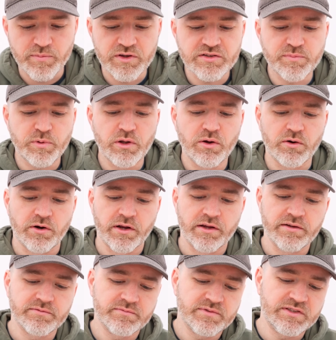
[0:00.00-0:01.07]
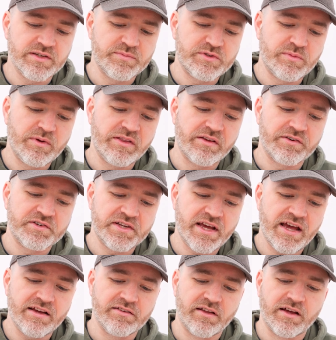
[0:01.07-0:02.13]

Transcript: exploring. Seems to be their tagline.